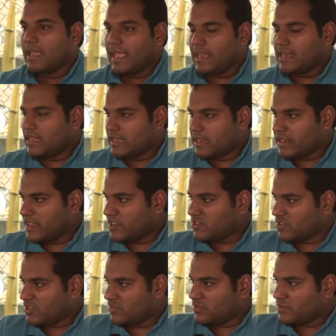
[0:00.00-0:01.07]
any
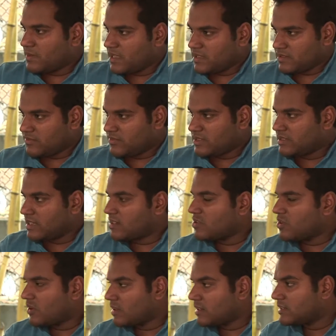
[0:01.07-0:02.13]
creation of space of dissent
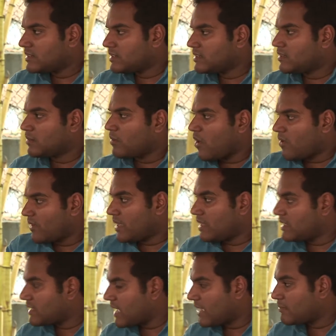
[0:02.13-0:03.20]
or criticism of
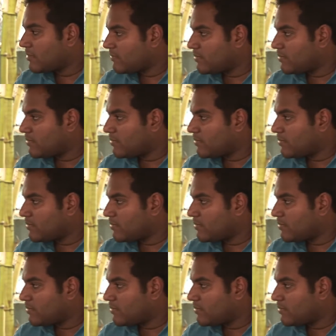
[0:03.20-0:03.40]
any type of